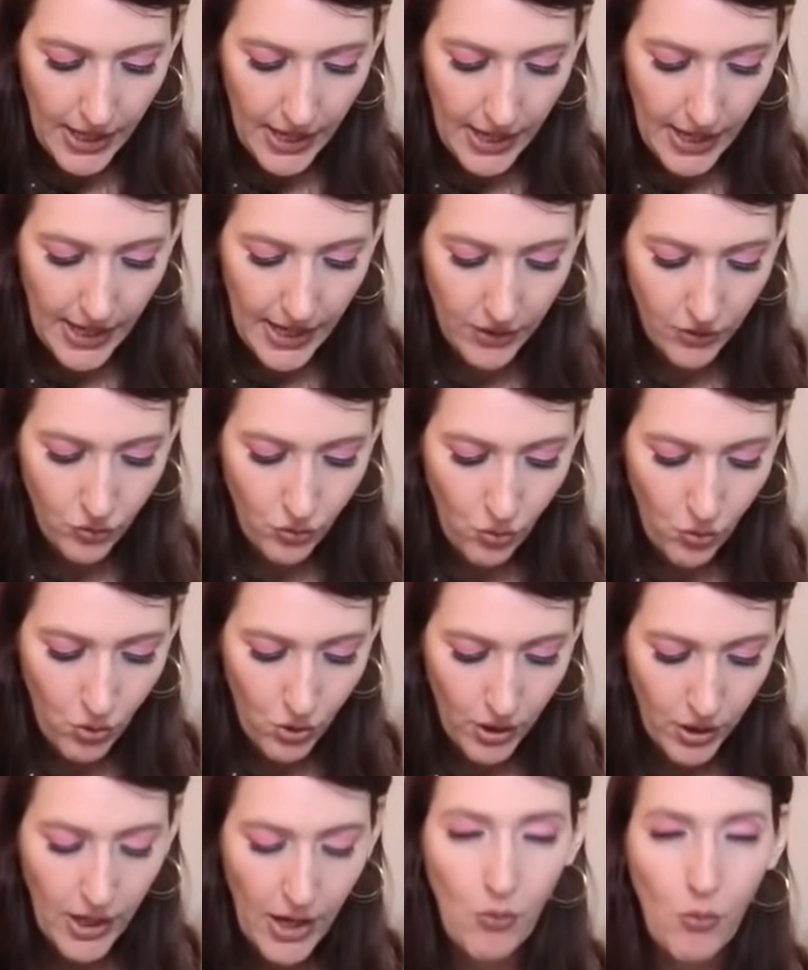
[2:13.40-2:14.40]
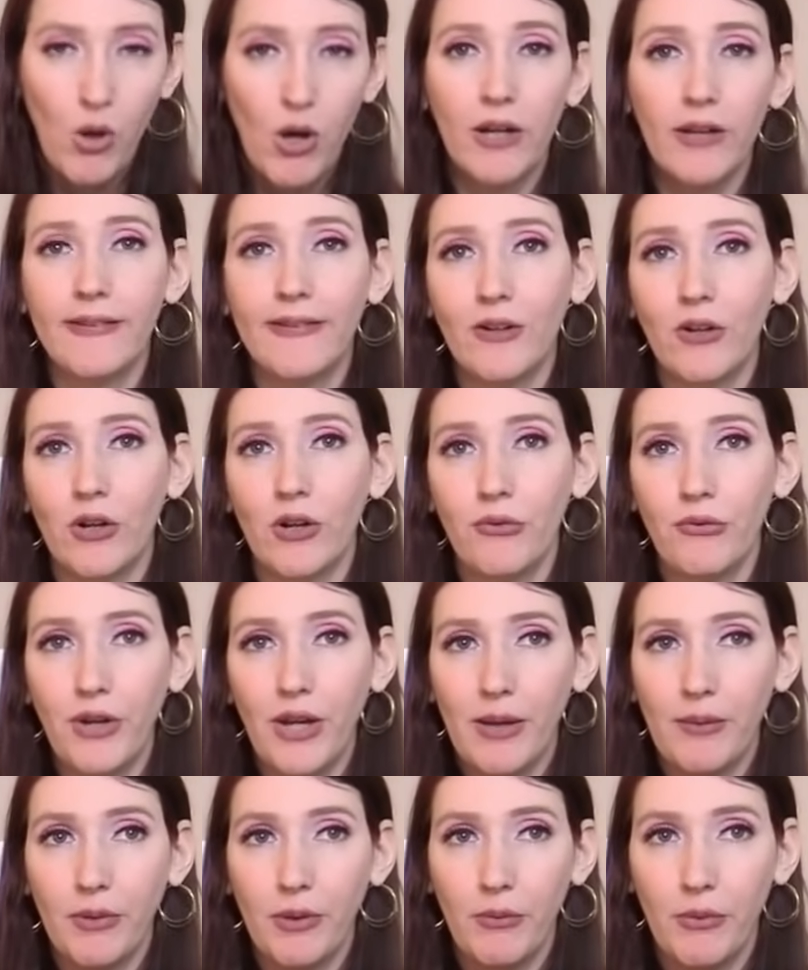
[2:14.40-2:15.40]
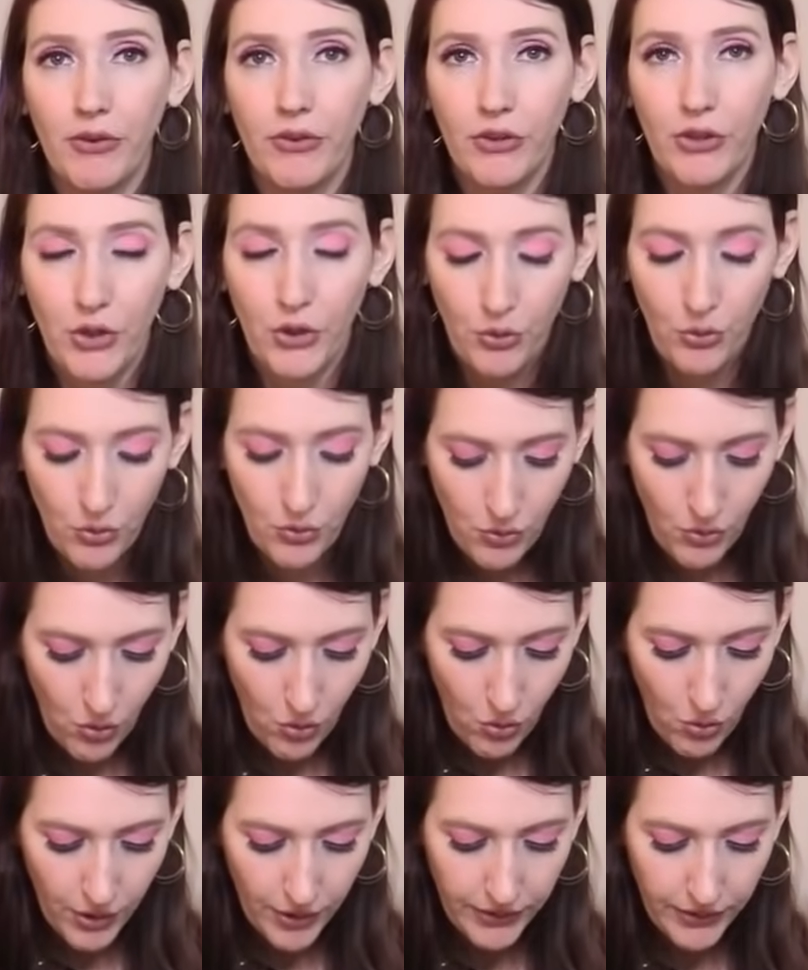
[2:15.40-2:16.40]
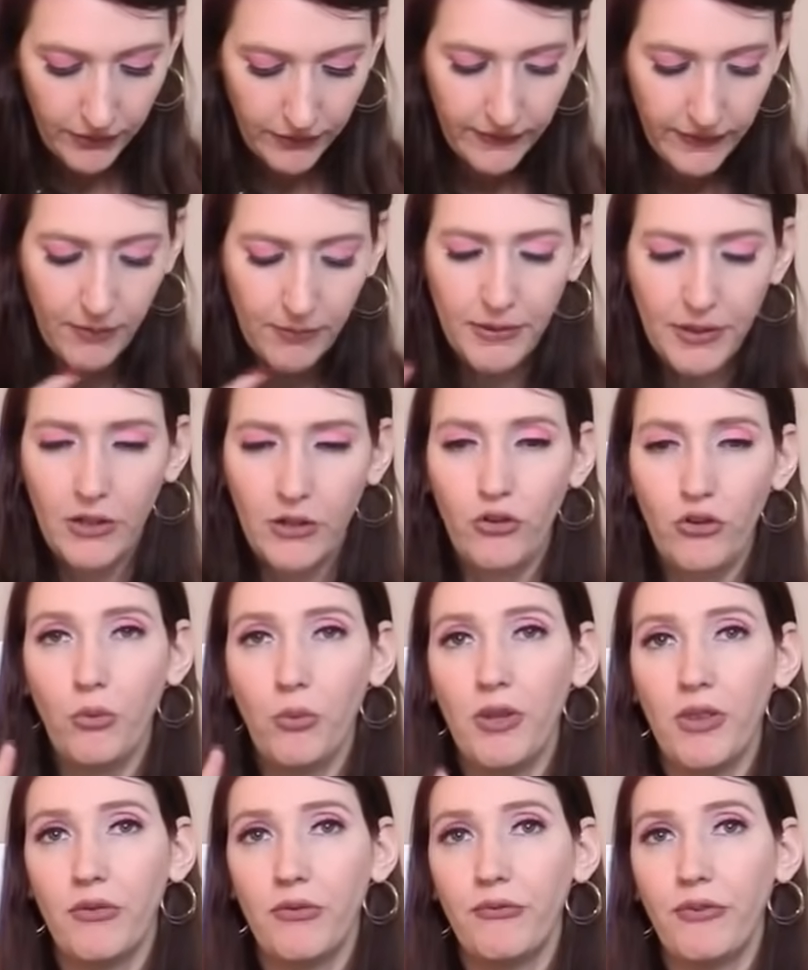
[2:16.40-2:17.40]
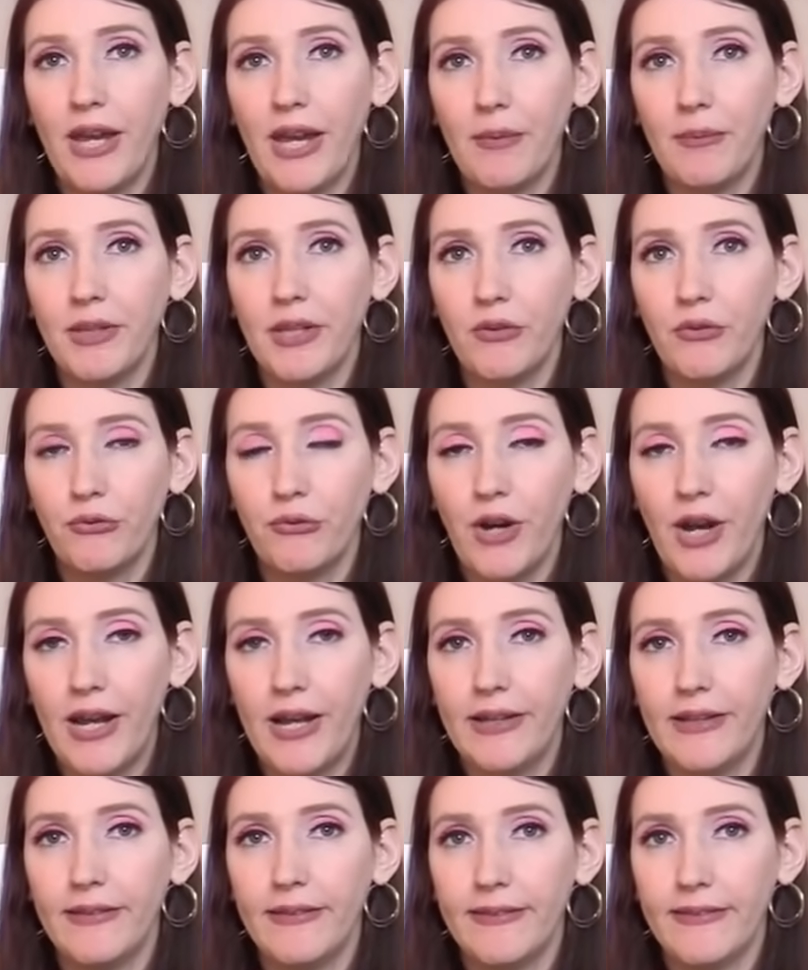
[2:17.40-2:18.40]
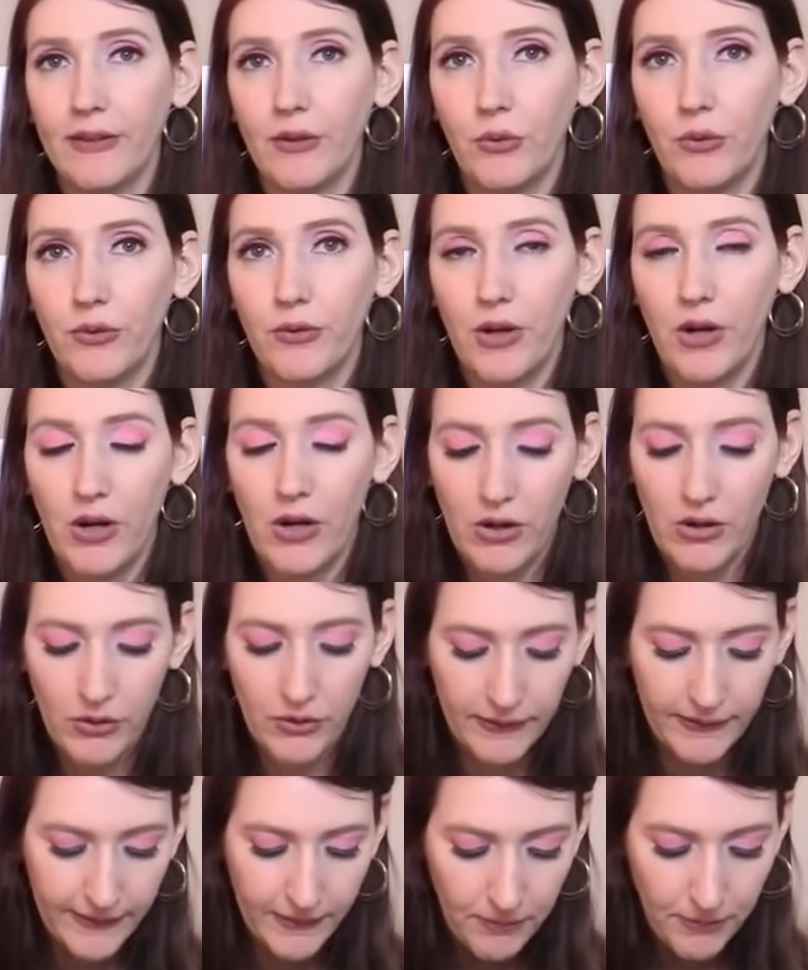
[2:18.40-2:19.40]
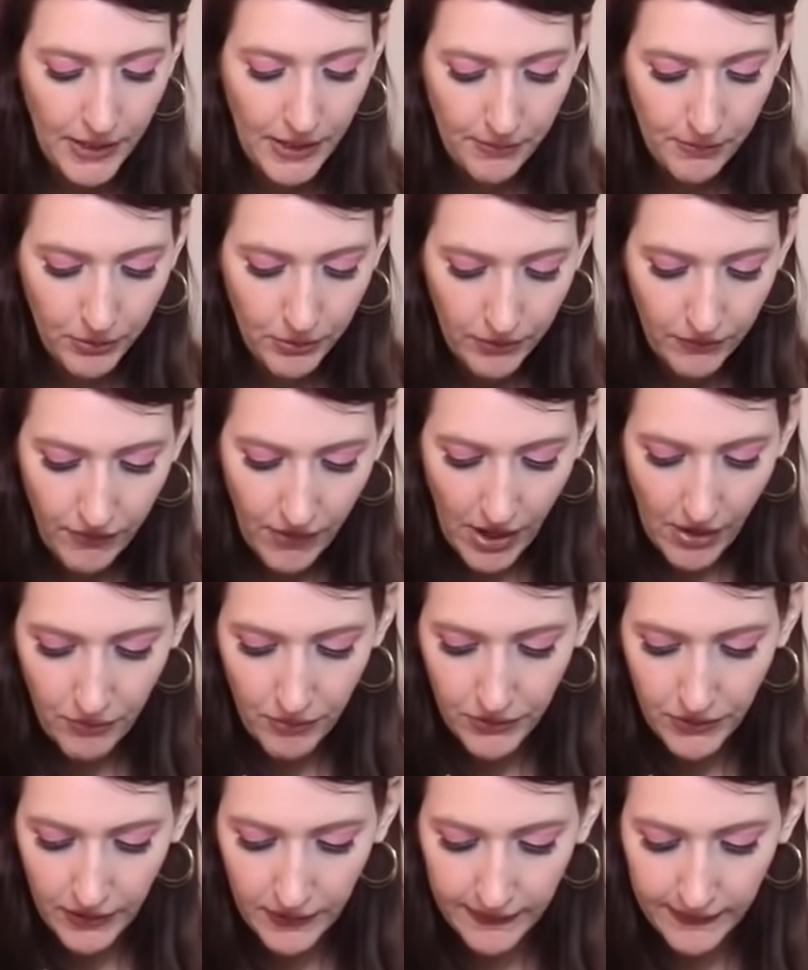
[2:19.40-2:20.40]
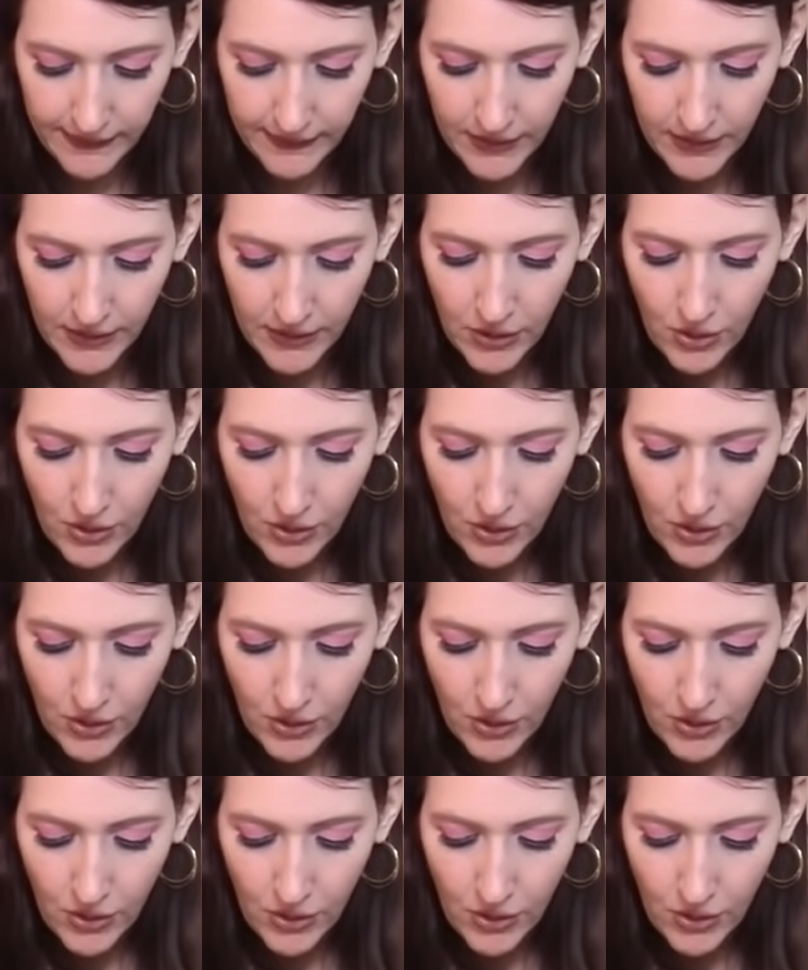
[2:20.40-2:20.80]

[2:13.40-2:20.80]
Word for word: and or I want to start a family with you or there's something to do with family, friends, are some people involved with this